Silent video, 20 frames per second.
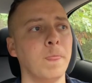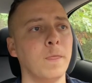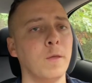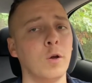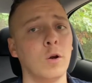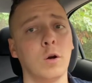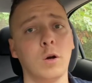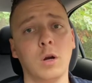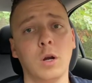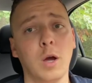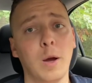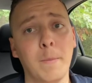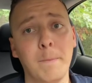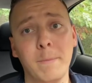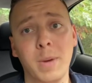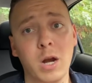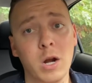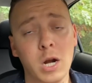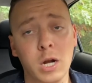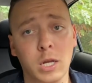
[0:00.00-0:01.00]
or
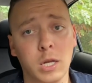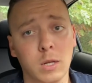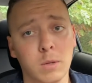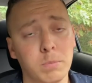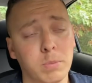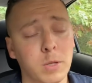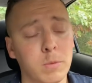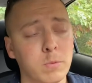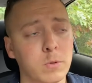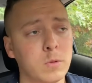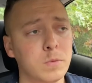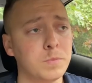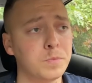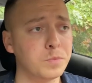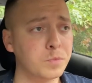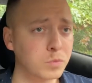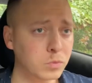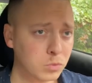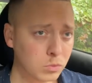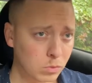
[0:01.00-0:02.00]
American people.
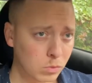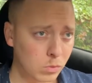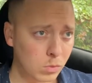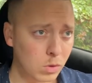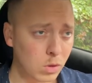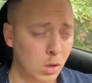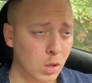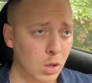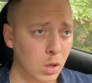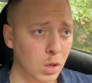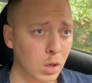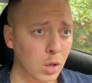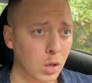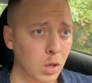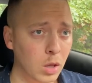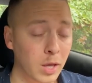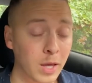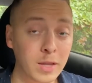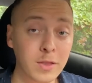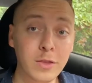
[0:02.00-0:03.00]

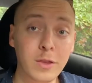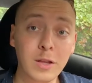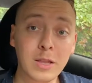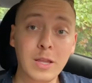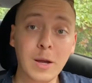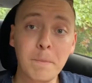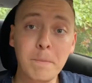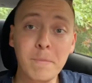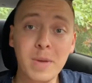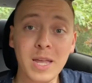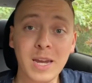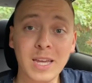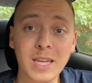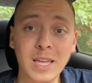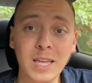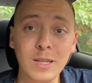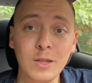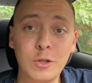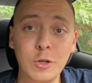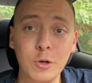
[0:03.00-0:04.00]
In the
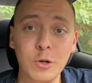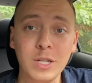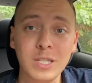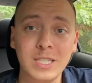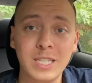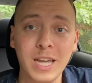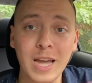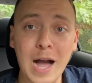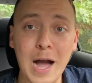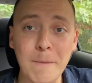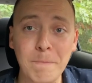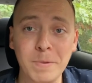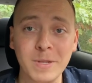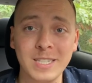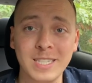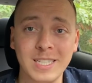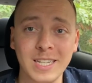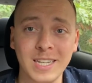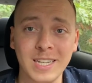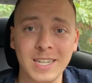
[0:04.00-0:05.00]
Dominican, dude, it's the
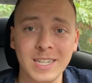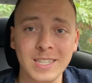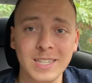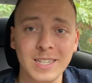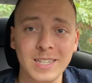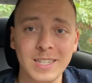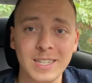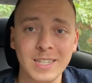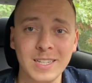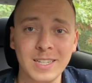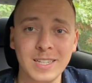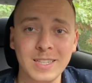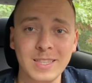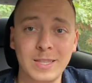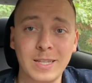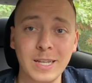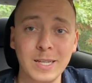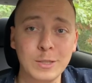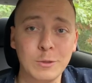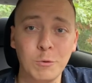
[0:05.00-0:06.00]
opposite.
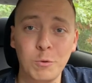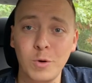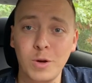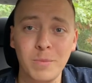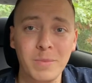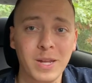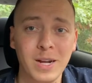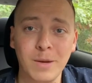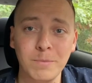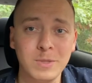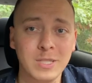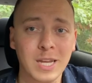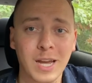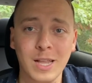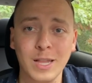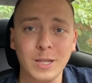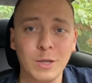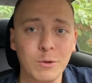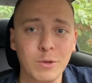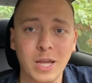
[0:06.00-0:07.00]
These women, I'm
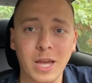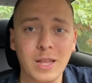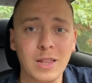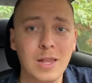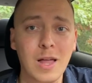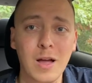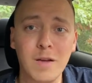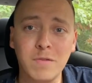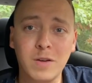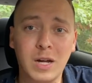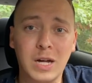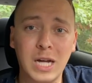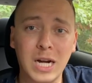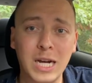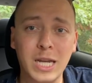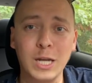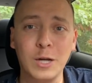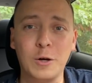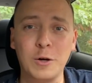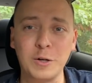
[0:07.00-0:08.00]
telling you, they love
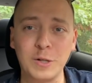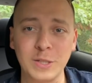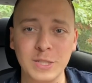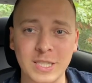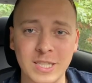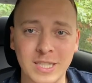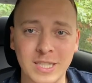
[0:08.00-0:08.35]
gringos,